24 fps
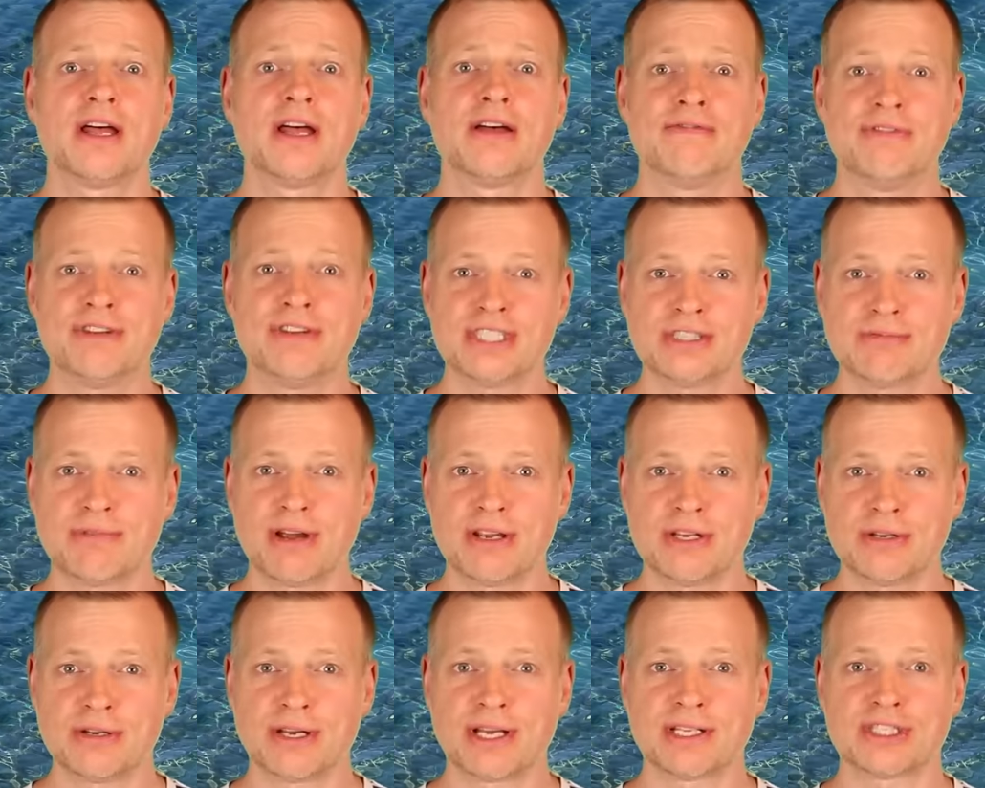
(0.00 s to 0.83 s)
This way
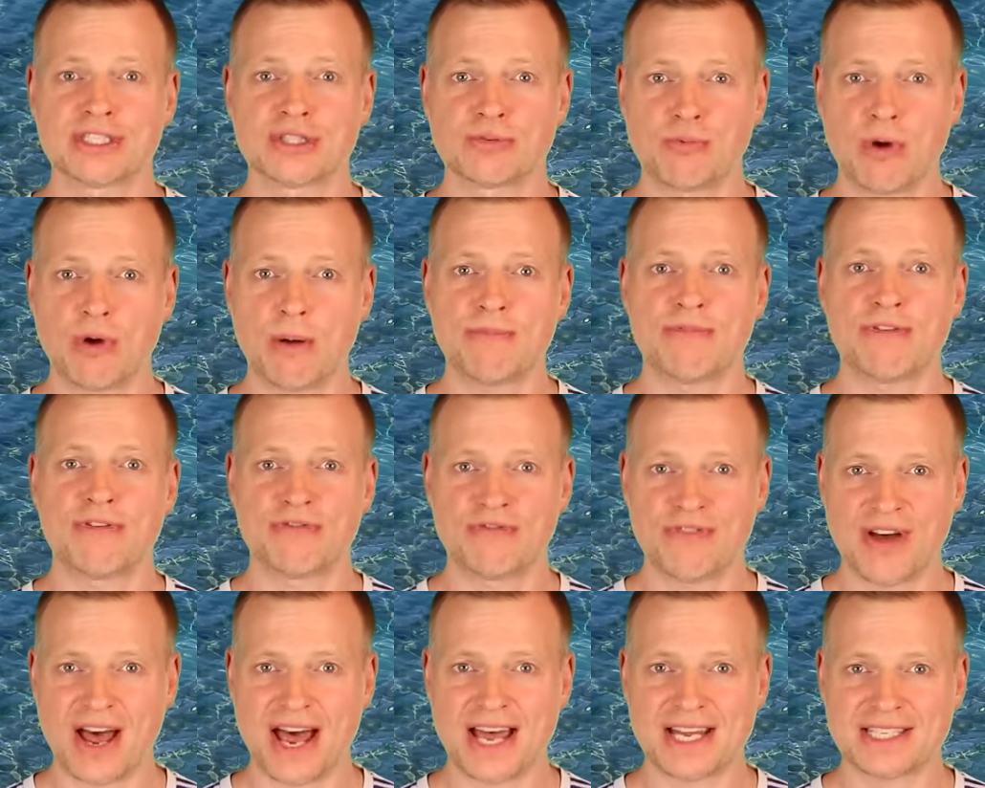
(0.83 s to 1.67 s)
you can swap the
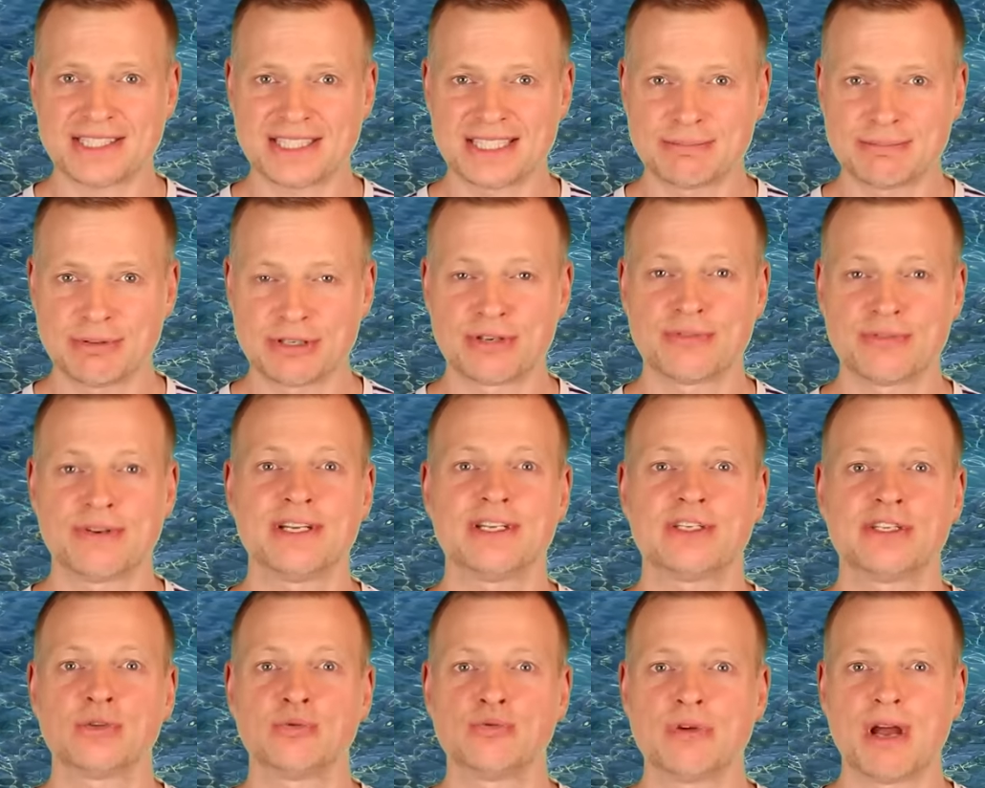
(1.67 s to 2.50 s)
fastest
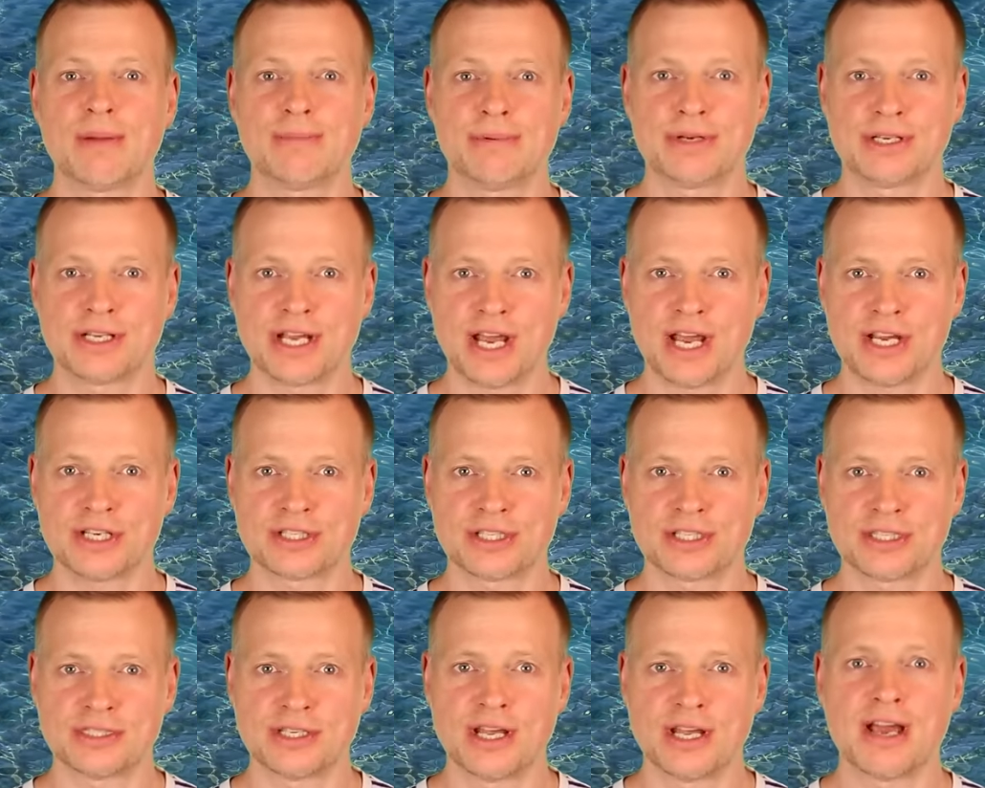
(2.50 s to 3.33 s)
between two
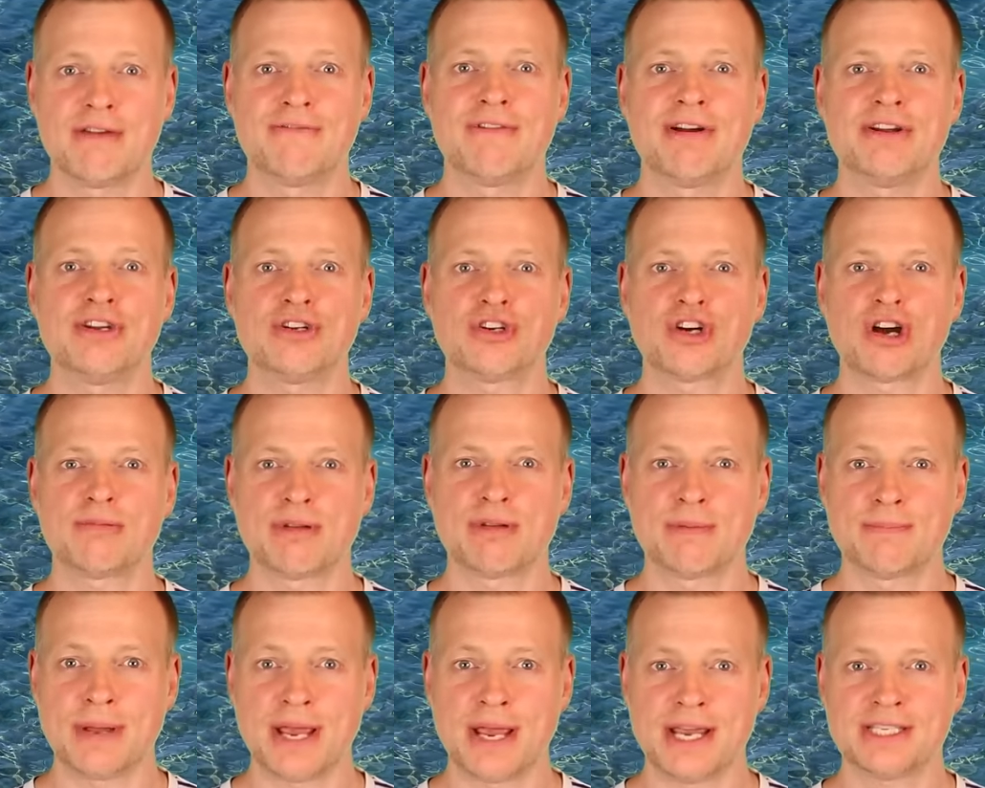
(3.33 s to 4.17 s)
applications when you
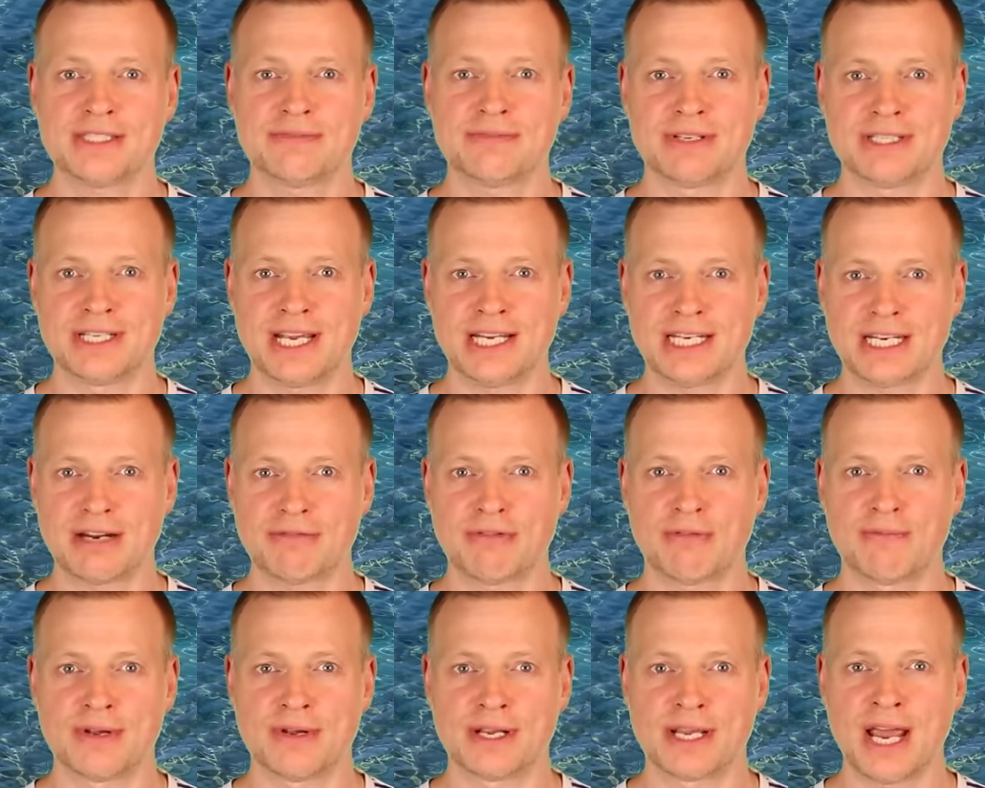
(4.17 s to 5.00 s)
copy-paste the data
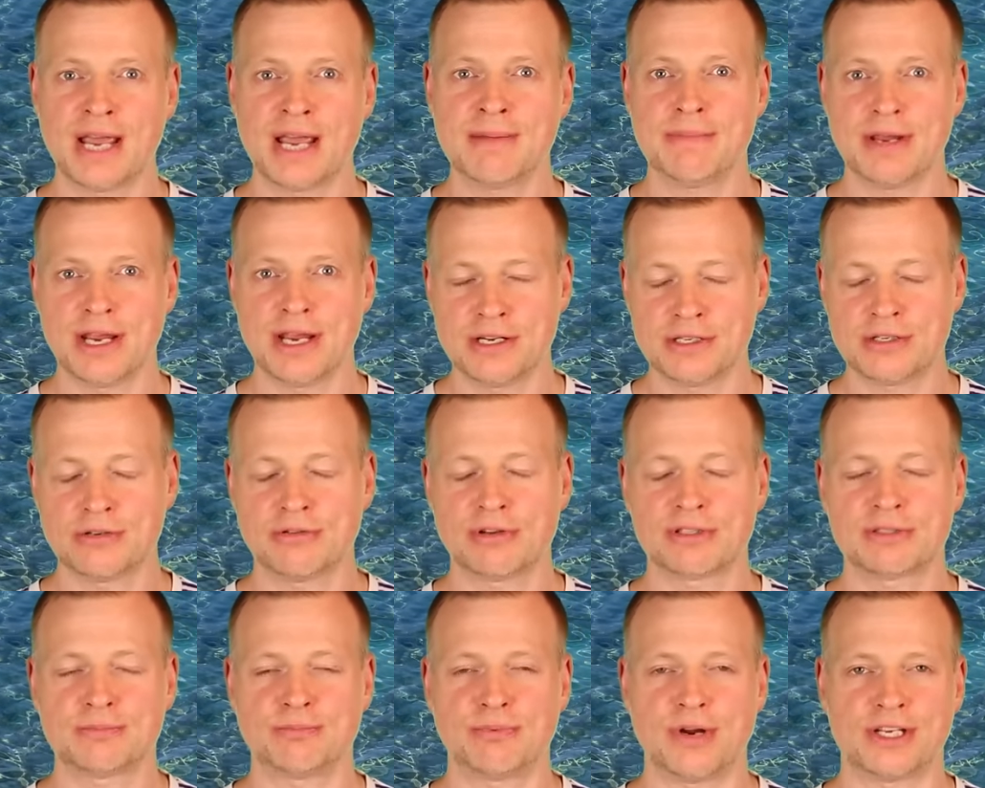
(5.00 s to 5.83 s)
from the game into
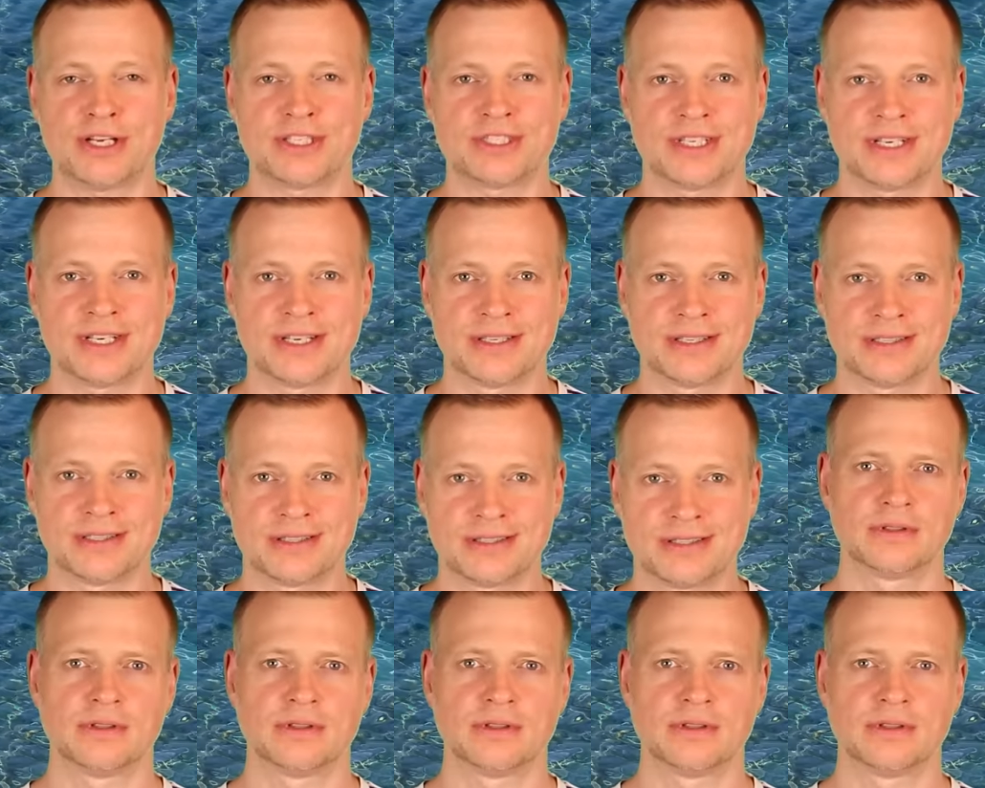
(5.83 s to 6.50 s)
your spreadsheet.